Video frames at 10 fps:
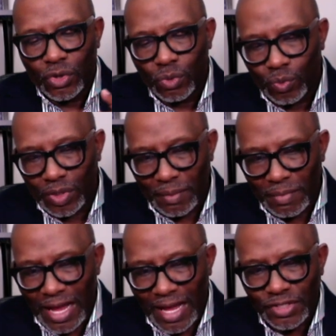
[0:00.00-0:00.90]
when I'm
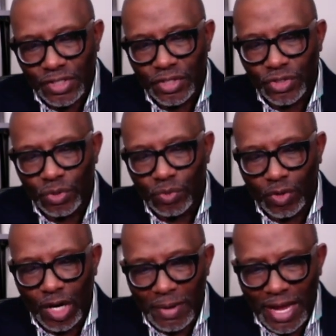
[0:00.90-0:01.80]
asking you,
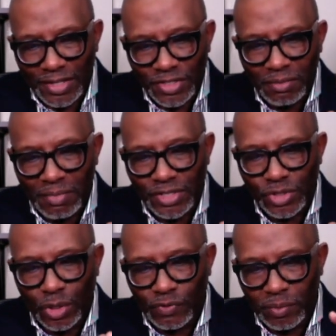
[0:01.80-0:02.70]
when I'm asking
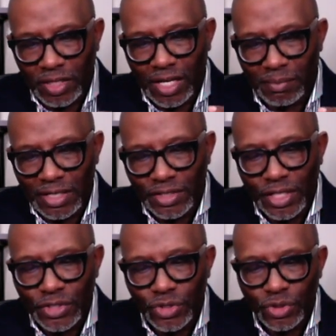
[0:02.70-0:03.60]
myself to become
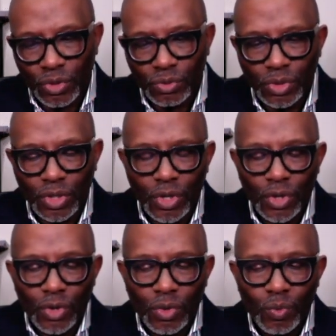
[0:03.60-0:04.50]
intentional,
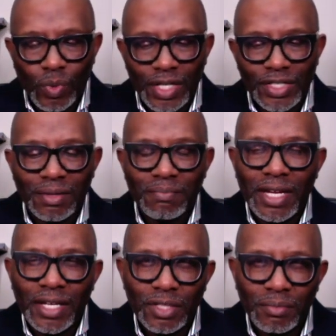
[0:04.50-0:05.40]
what does it
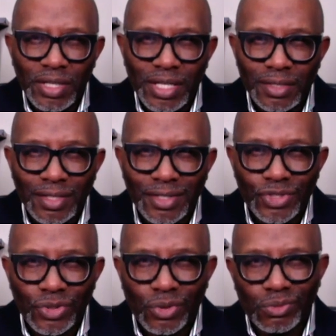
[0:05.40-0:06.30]
mean to be
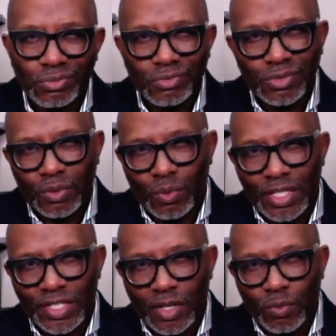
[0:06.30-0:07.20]
intentional? What
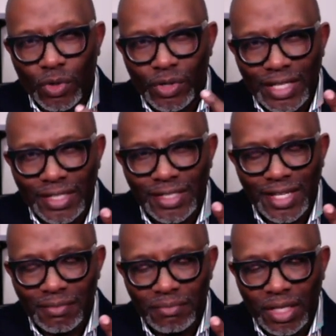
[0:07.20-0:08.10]
does that word
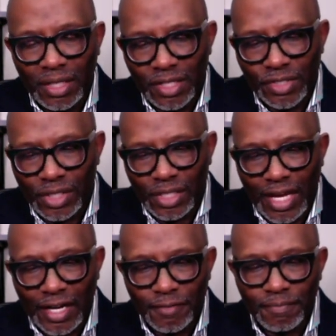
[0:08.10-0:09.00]
intent mean? Let's look
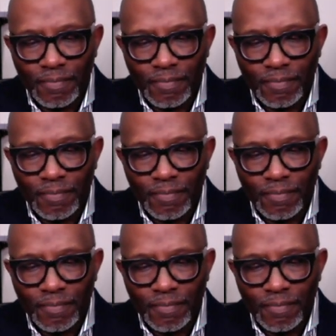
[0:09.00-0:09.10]
at it.